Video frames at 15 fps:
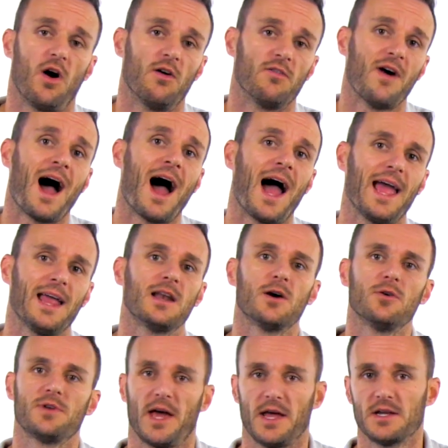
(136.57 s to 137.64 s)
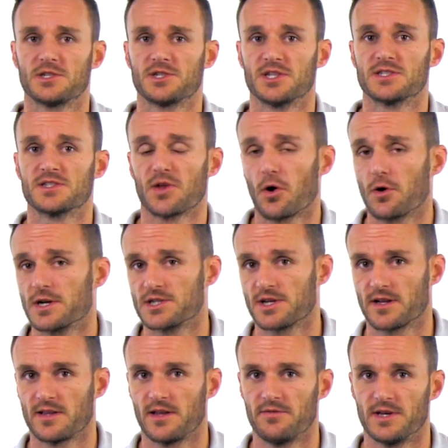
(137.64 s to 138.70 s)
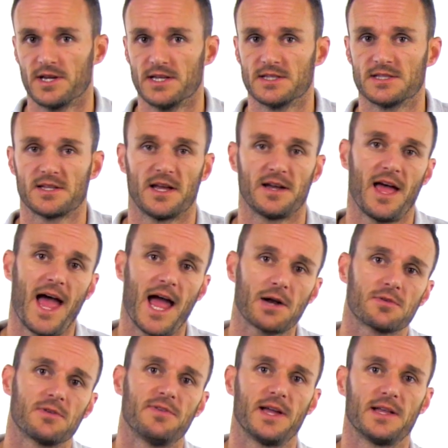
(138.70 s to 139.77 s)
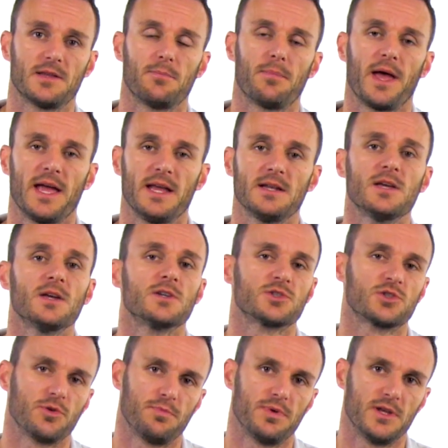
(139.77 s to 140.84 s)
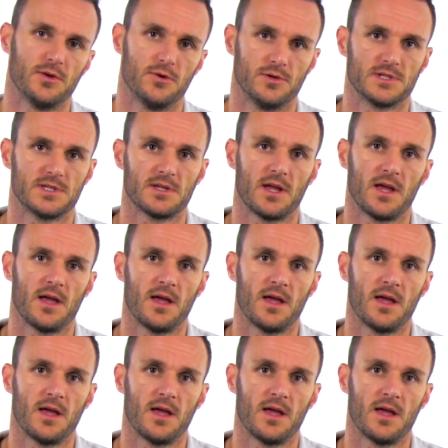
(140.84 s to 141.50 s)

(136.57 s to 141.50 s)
of high load energy storage activities that aggravate the pain should be used.